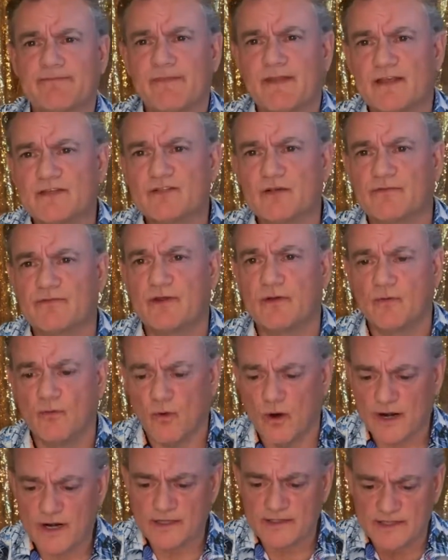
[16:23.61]
So if you
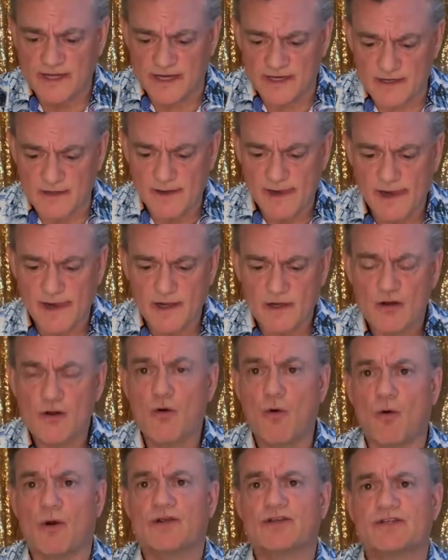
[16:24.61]
want to take
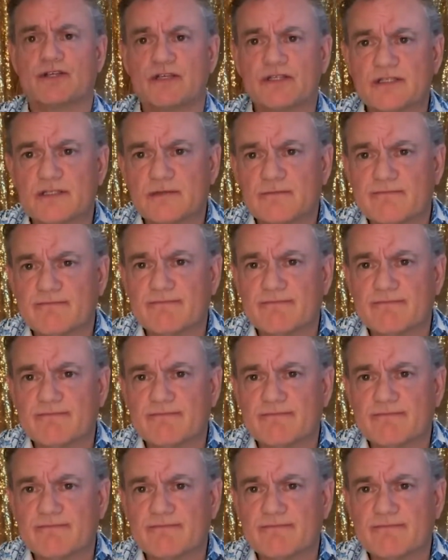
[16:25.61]
courses,